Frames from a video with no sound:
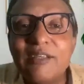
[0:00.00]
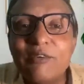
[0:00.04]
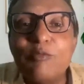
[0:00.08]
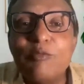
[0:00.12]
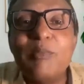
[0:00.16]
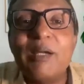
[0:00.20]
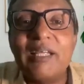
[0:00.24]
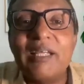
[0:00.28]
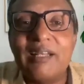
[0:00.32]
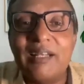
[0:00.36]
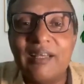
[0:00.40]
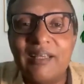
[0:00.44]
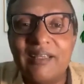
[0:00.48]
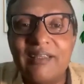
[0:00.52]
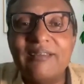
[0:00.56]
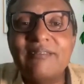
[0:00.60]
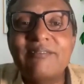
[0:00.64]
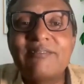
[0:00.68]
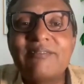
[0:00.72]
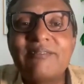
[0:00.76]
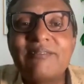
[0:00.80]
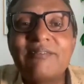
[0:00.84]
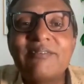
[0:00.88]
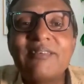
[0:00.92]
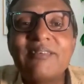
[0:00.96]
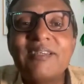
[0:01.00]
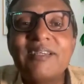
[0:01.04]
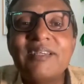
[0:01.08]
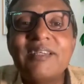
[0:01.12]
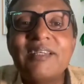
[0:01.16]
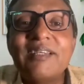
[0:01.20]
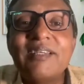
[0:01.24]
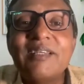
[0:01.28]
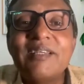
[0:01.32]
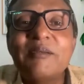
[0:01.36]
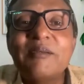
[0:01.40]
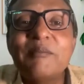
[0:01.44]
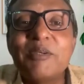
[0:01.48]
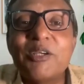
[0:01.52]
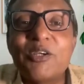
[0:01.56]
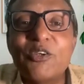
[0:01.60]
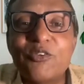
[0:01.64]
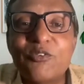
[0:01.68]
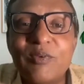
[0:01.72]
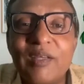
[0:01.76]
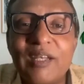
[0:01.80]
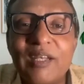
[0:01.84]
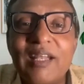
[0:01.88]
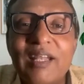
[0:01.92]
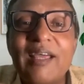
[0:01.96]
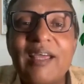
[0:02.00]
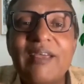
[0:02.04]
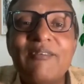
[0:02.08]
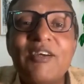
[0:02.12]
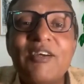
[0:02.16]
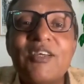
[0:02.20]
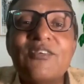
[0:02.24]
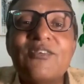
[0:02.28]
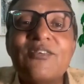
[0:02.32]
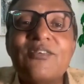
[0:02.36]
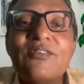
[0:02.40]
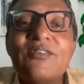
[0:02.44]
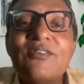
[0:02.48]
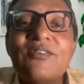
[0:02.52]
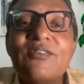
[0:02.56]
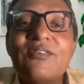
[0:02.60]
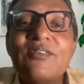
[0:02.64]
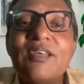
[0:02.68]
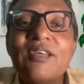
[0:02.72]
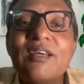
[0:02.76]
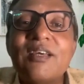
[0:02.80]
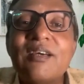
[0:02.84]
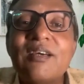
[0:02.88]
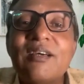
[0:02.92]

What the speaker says: live my life. Because when I was,